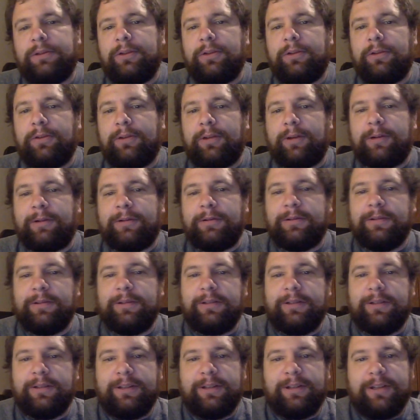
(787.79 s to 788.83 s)
So
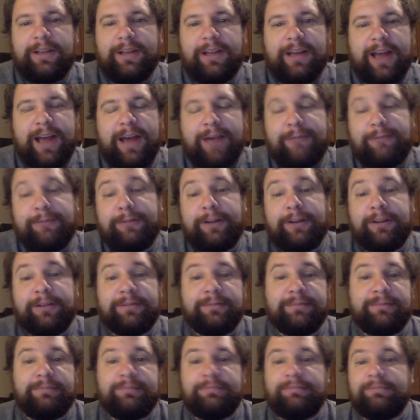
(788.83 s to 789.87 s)
I have fun
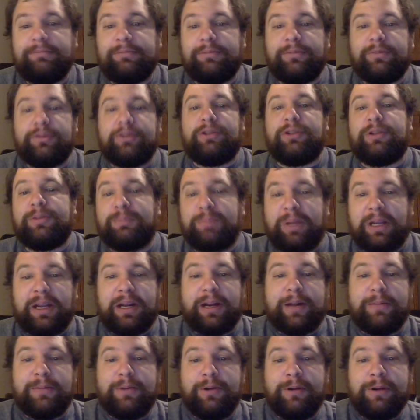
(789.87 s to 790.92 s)
just picking
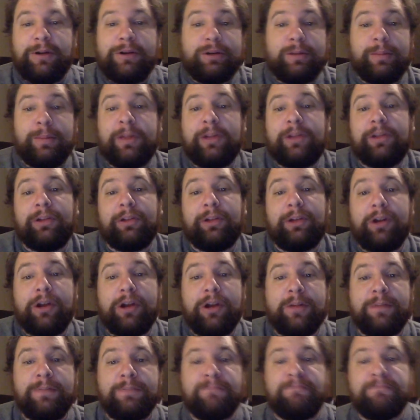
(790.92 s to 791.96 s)
up new instruments and learning
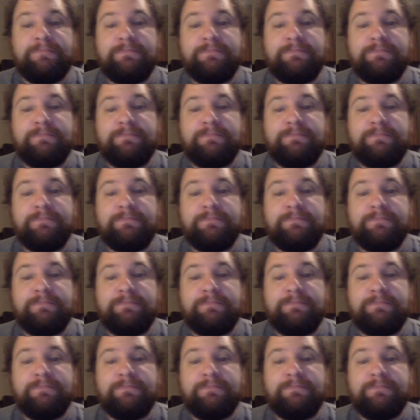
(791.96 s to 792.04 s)
them.